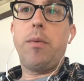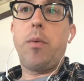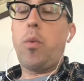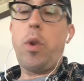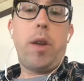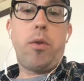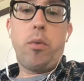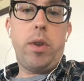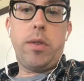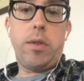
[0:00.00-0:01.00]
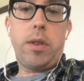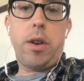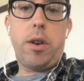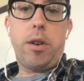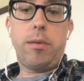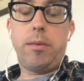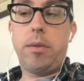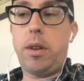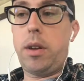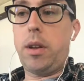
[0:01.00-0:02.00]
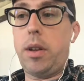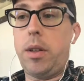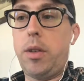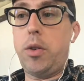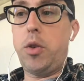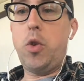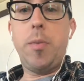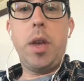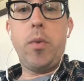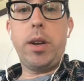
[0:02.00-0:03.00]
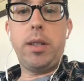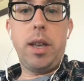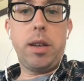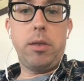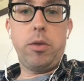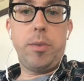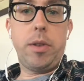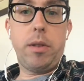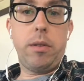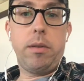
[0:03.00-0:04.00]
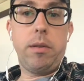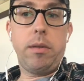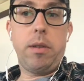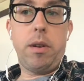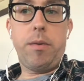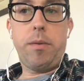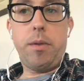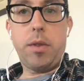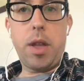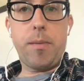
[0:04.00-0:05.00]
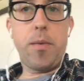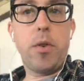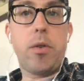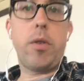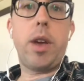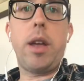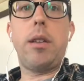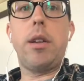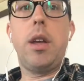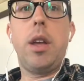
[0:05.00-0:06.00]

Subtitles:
for whatever reasons they are, you may want to take it a little bit of a step further and